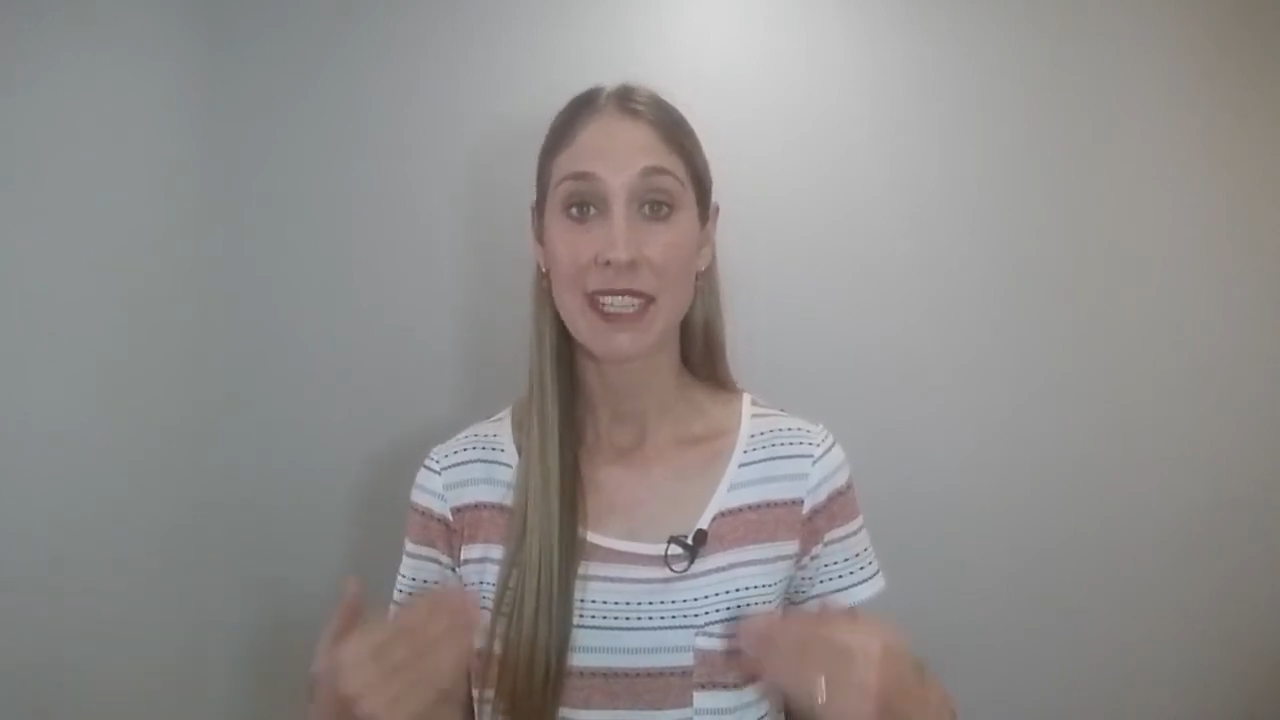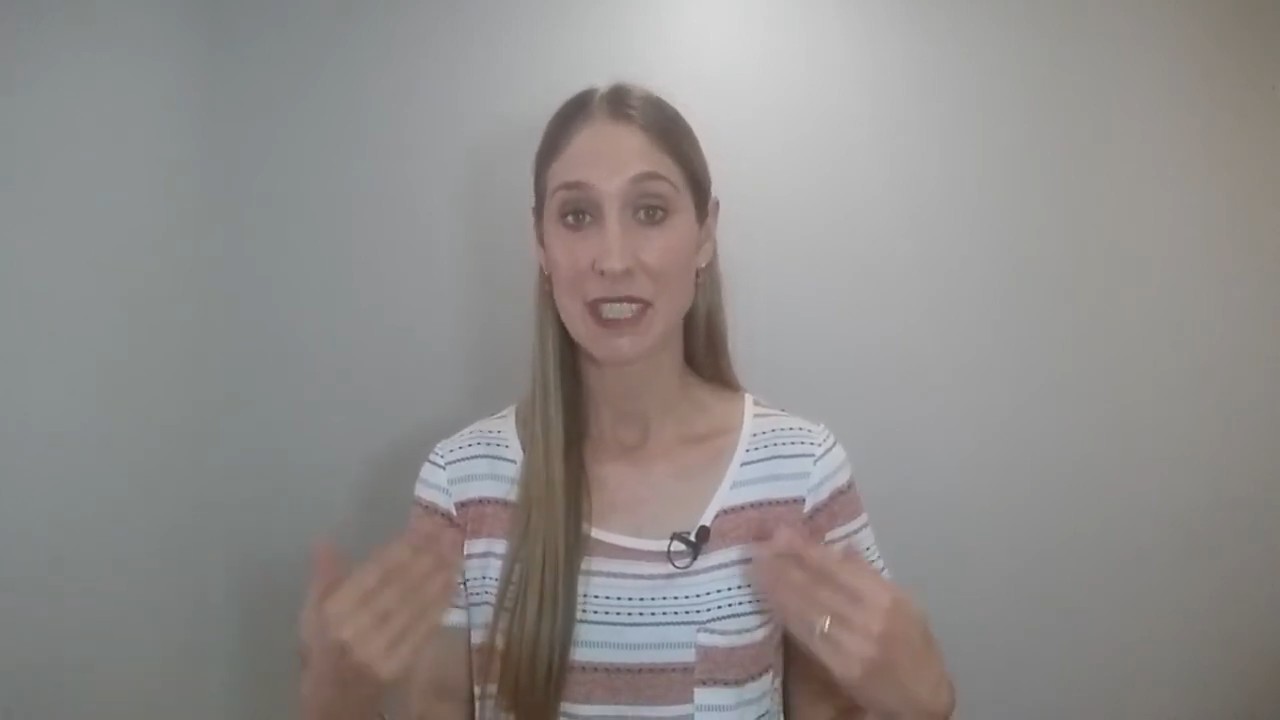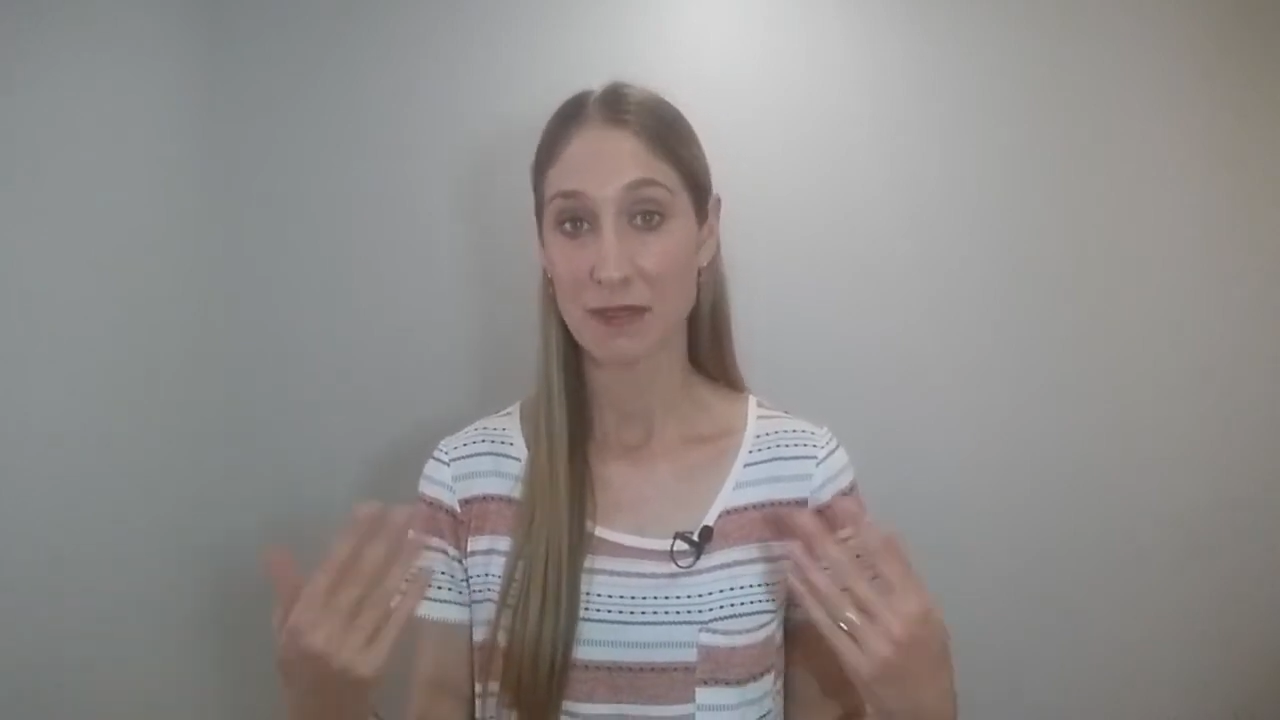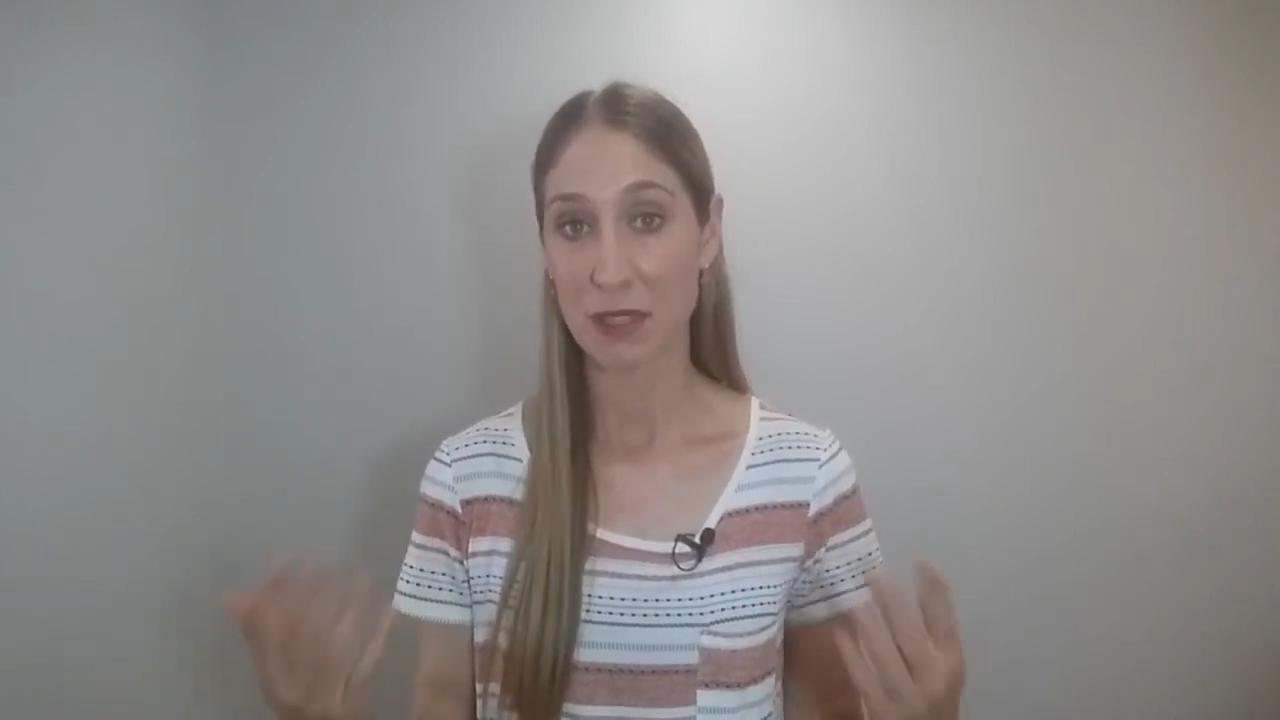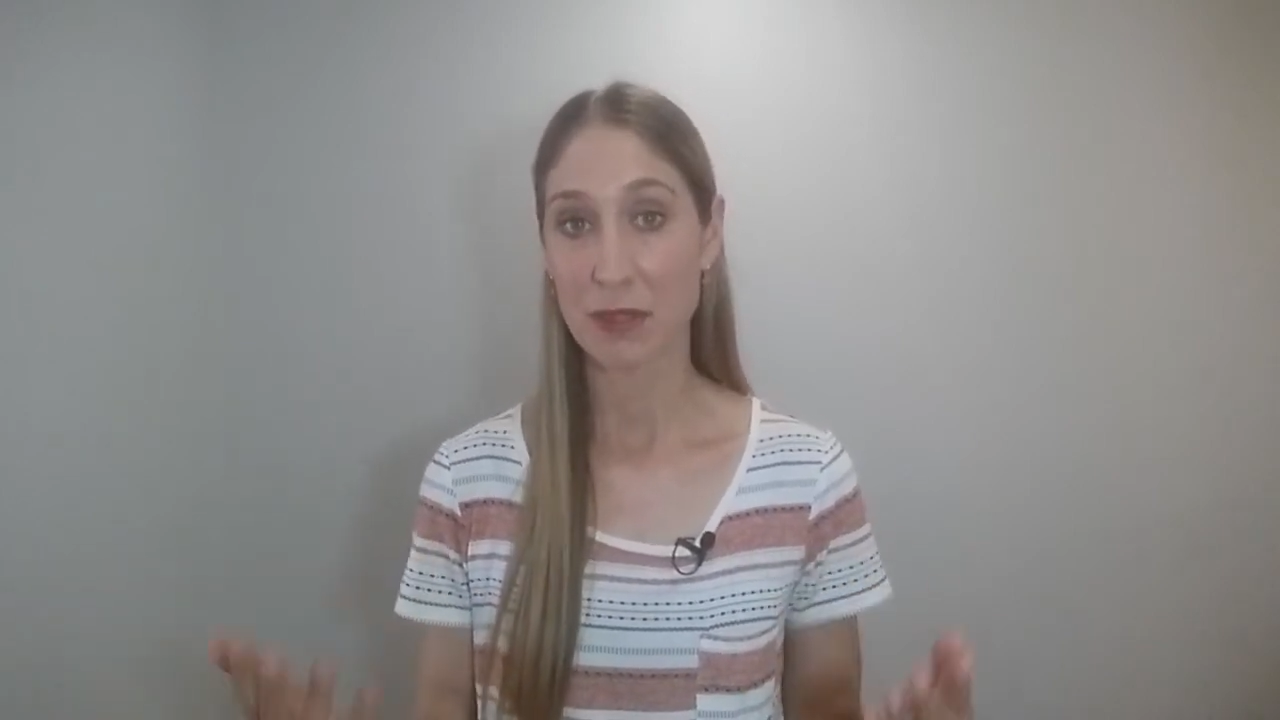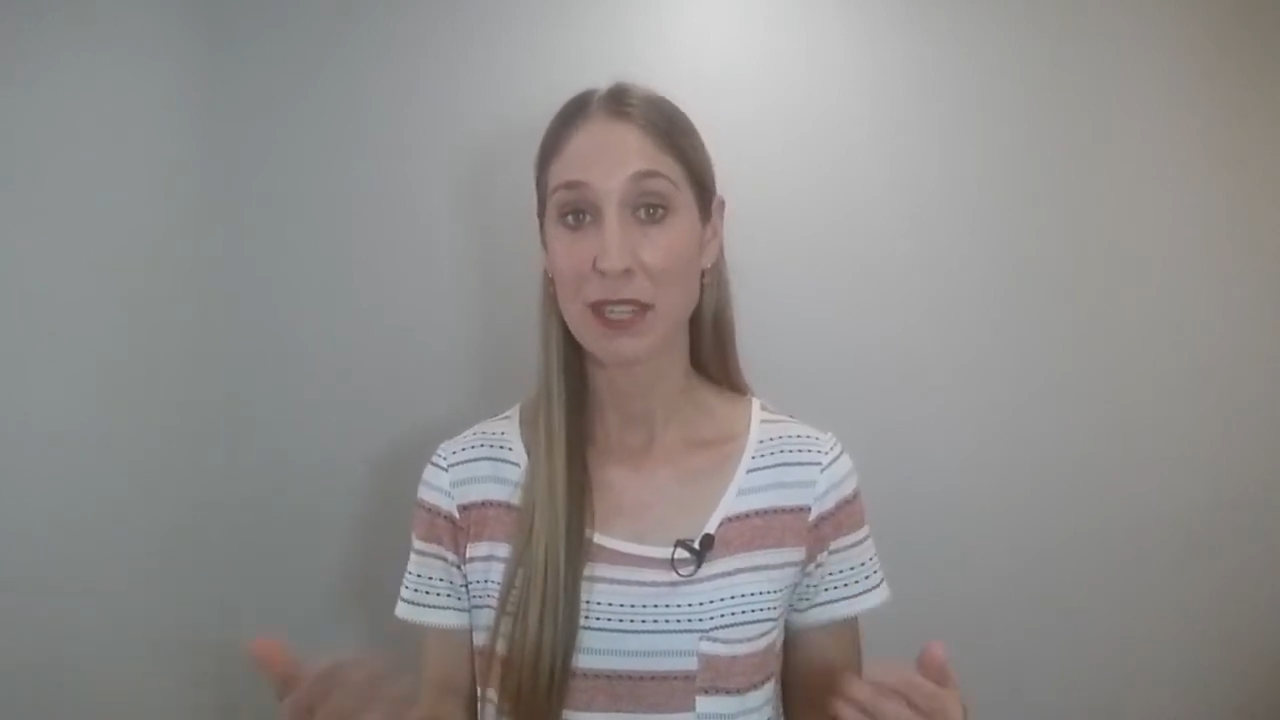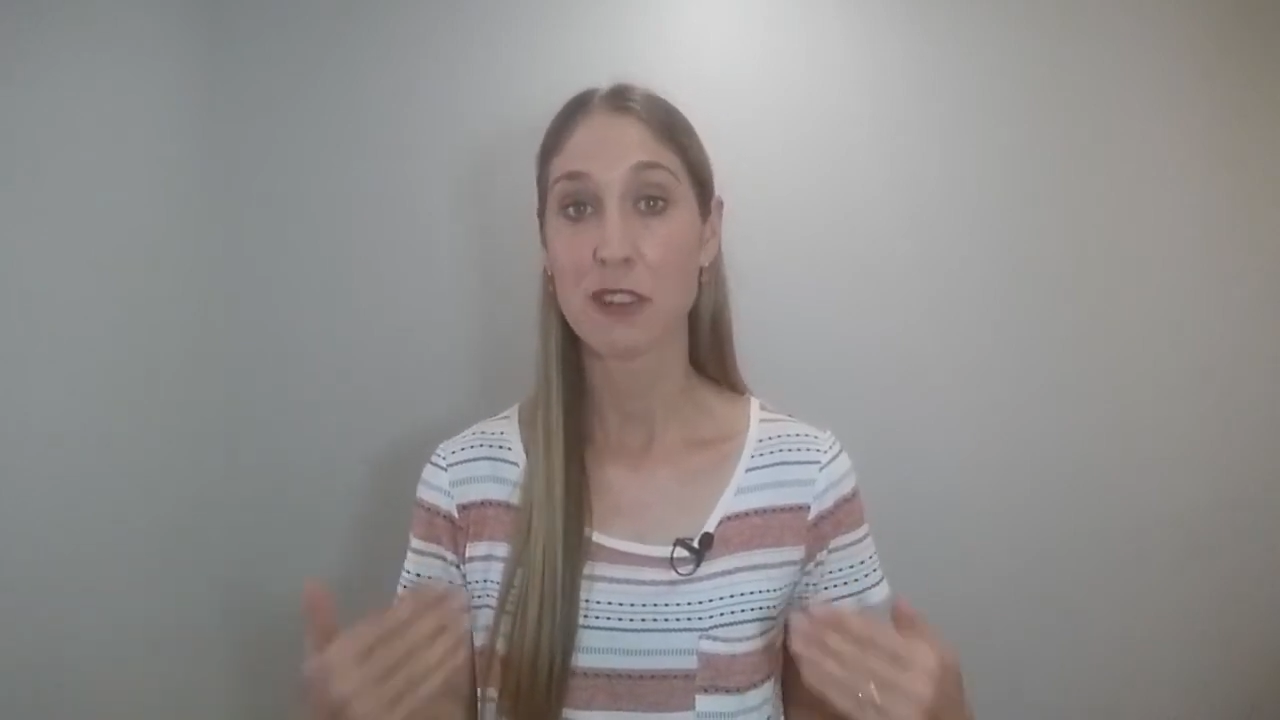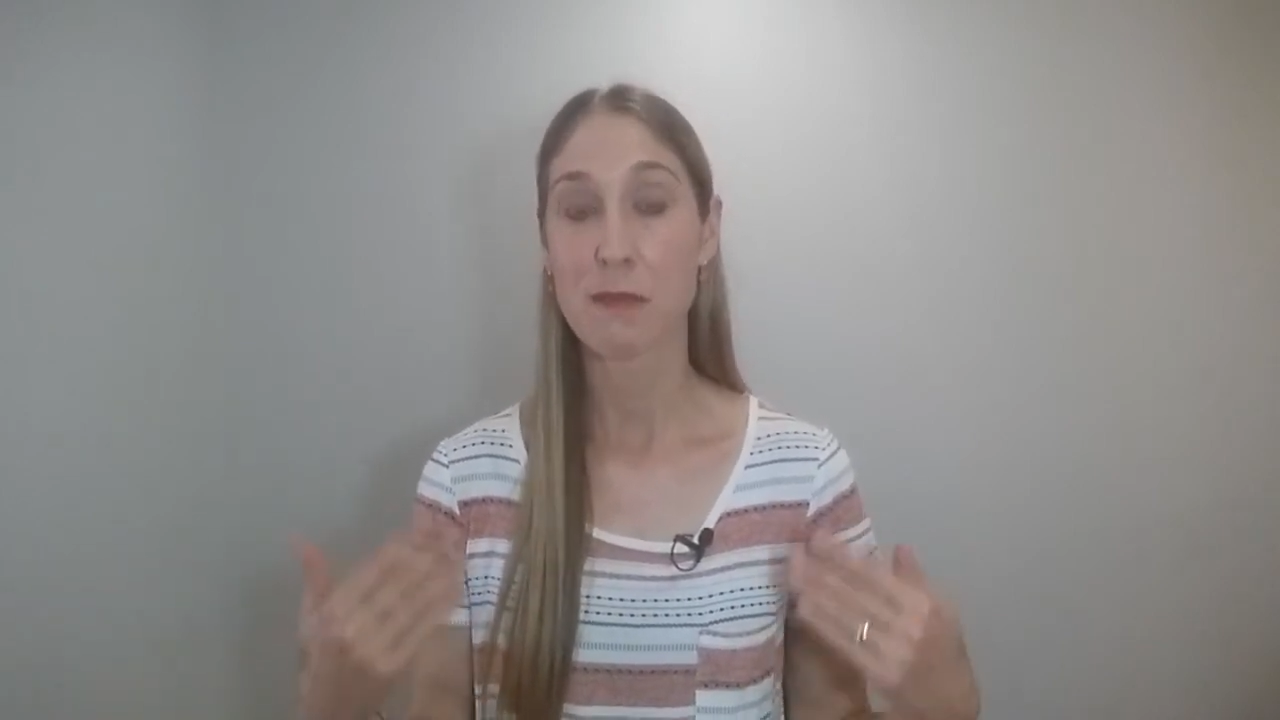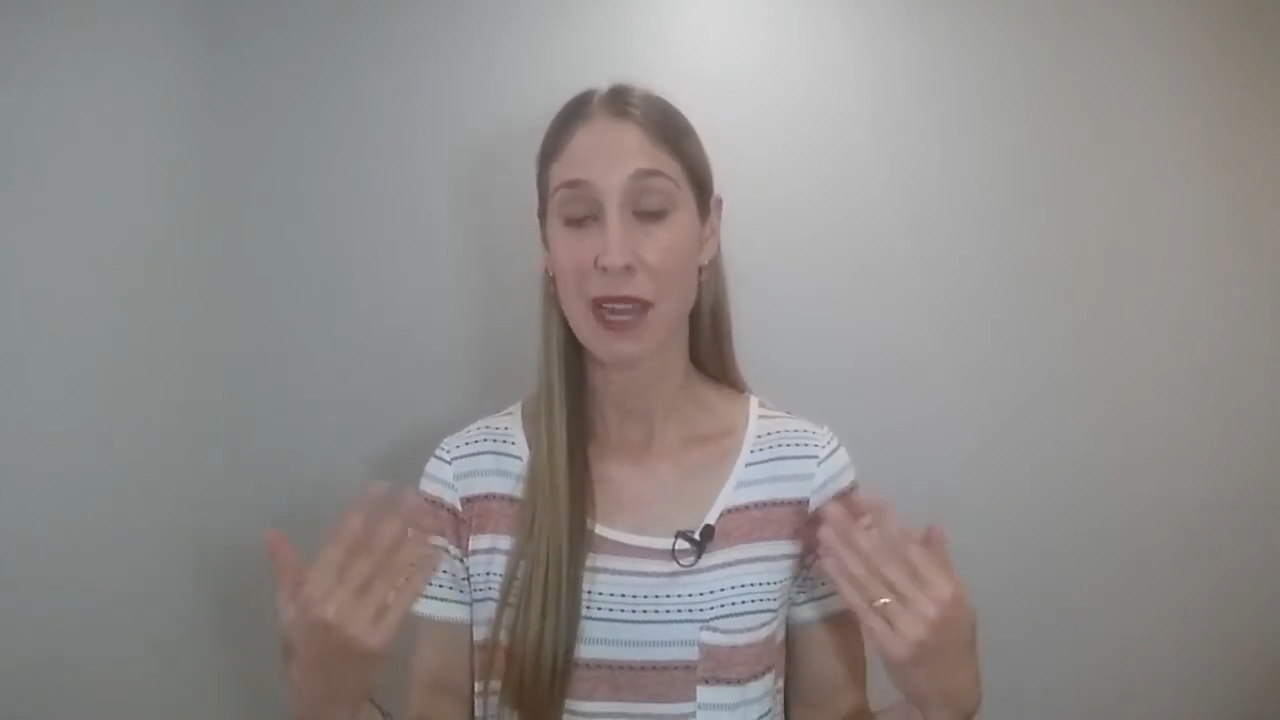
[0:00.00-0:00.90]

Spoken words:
interviewee or